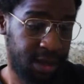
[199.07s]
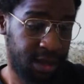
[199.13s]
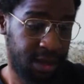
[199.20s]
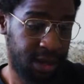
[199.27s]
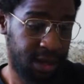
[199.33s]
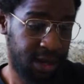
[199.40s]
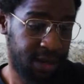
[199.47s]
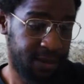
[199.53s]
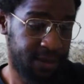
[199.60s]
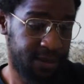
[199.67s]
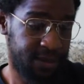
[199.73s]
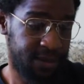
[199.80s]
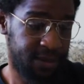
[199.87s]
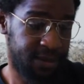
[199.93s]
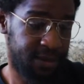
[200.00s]

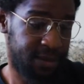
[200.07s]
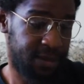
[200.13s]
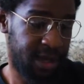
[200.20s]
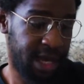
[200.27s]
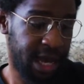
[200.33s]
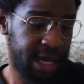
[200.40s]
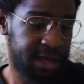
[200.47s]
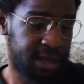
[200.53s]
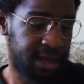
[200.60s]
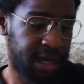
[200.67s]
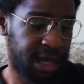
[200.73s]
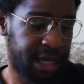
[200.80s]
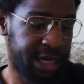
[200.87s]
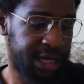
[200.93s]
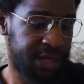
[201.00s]
At
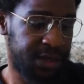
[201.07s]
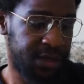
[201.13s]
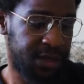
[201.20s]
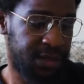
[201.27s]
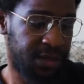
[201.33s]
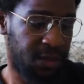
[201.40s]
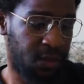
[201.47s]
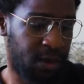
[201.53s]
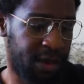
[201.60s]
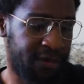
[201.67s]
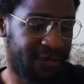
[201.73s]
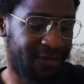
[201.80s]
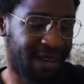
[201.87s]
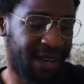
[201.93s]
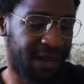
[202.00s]

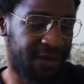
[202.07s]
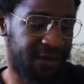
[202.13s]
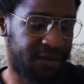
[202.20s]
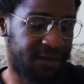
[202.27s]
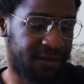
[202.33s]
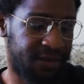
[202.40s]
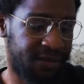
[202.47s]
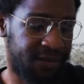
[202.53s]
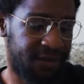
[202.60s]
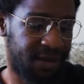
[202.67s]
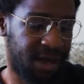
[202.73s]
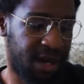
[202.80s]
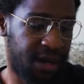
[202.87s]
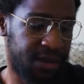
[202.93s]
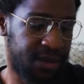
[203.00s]
Kahiso15,
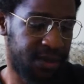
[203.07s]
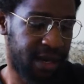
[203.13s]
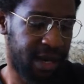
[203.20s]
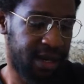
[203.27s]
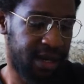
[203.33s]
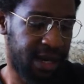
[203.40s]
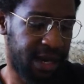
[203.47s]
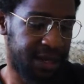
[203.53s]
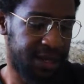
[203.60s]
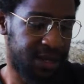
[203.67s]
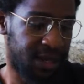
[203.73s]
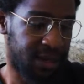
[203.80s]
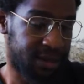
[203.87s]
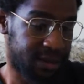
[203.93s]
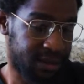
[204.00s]
how to analyze
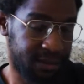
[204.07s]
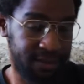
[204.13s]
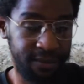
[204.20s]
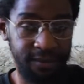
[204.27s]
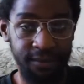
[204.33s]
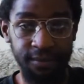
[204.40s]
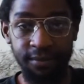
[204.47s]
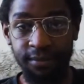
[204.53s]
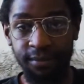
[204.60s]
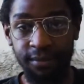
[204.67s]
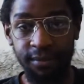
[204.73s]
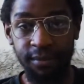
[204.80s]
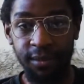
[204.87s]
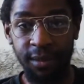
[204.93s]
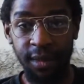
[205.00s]
charts.
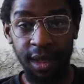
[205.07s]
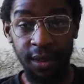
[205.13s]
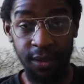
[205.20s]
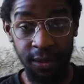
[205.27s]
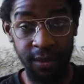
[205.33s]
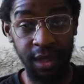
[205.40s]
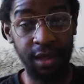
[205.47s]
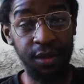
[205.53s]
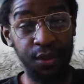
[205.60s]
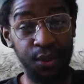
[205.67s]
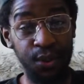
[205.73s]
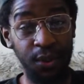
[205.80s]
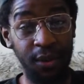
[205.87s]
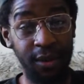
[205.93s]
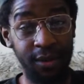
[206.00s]
It will be in the
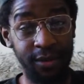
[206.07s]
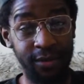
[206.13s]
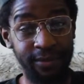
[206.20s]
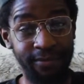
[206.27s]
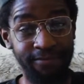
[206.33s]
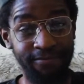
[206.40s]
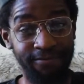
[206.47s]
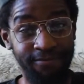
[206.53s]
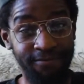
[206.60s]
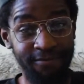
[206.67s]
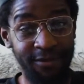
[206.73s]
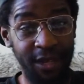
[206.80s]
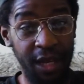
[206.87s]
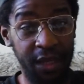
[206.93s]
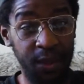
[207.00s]
tutorial.
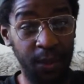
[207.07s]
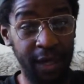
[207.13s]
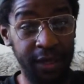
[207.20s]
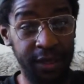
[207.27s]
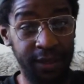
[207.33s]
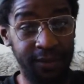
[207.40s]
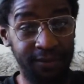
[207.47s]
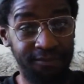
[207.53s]
Next question.